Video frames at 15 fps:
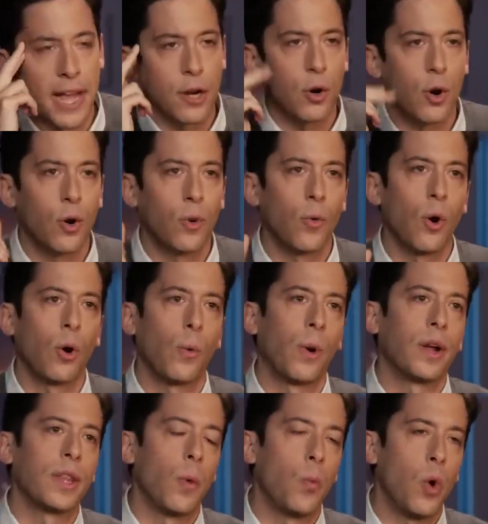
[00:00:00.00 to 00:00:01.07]
Beto O'Rourke
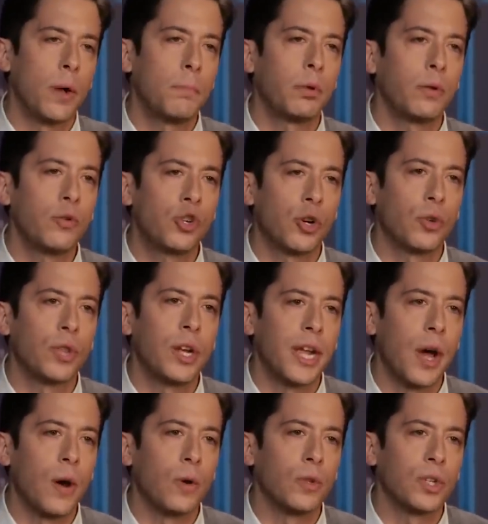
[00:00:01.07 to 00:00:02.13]
wearing that one blue shirt that
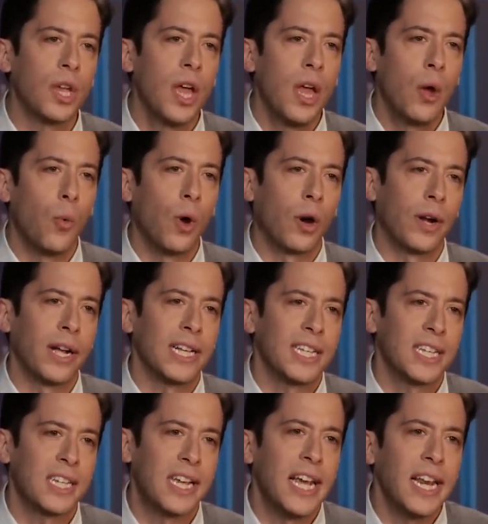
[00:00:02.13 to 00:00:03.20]
he owns, wearing
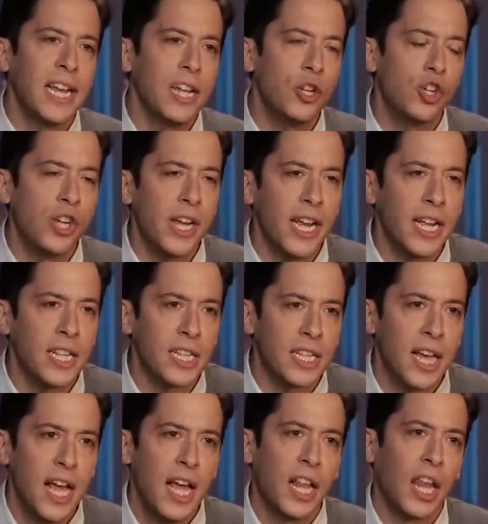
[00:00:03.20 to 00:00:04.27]
skinny
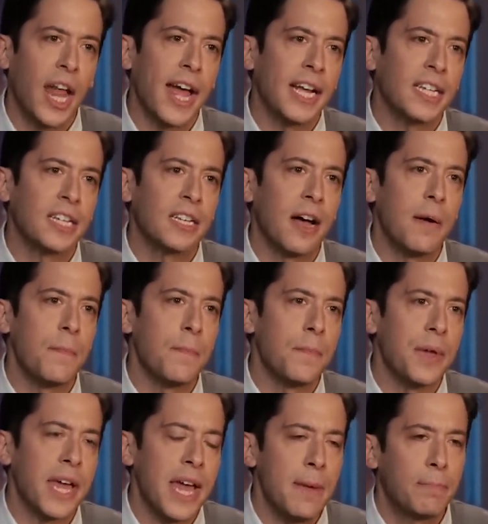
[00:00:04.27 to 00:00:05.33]
jeans like
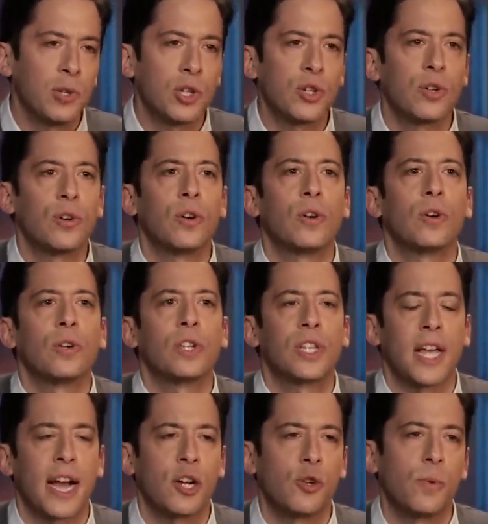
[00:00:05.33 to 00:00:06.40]
some hipster,
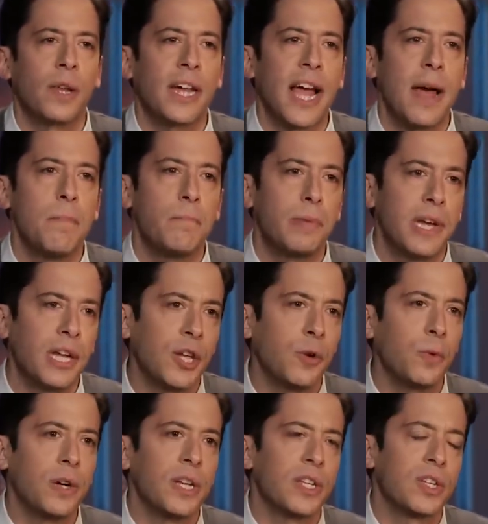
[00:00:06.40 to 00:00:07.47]
sexually
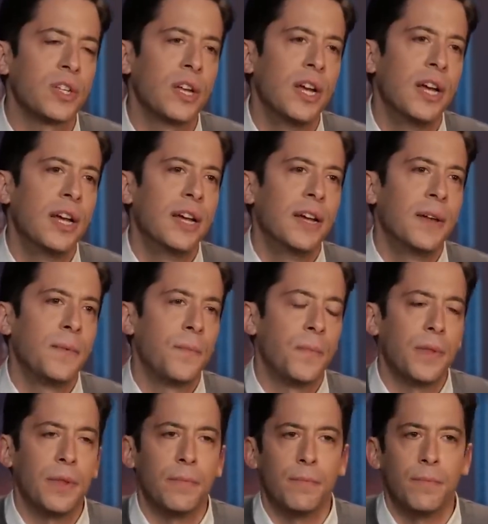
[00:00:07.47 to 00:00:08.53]
ambiguous
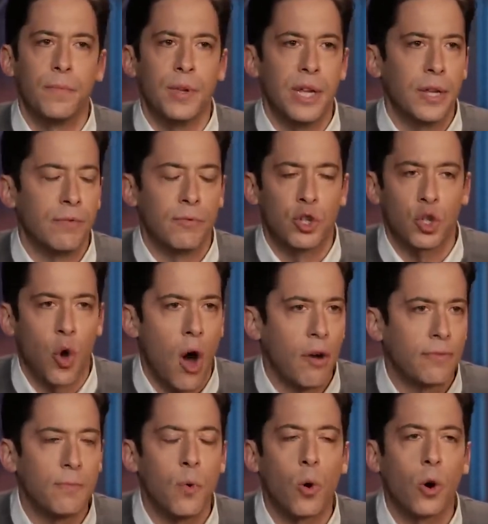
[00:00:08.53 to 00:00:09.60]

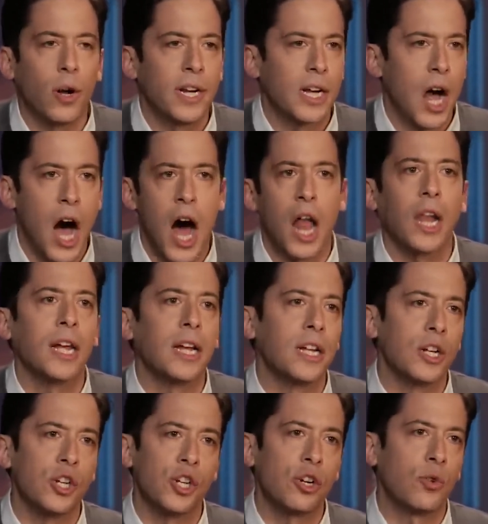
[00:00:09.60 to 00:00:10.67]
sophomore in
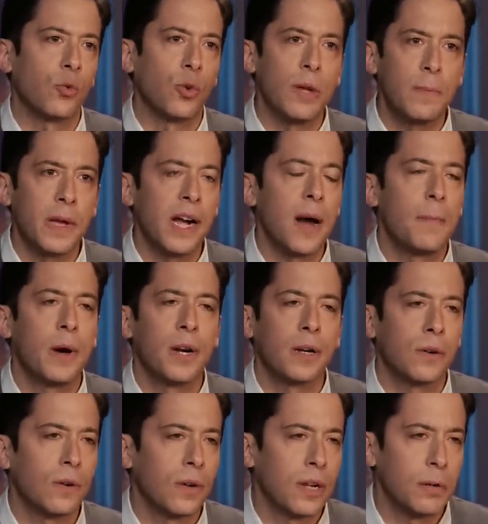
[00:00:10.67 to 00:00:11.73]
college, creeping up on
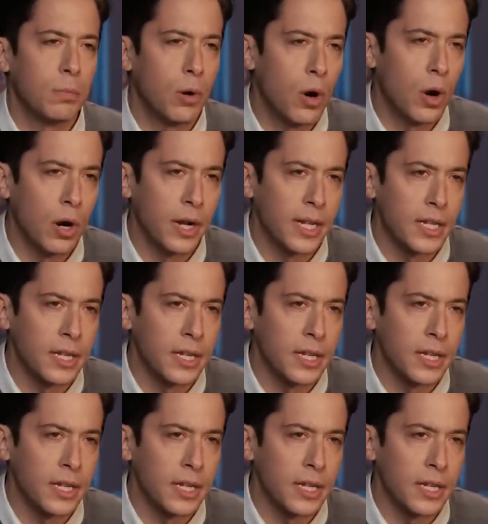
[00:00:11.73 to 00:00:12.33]
a girl at a party.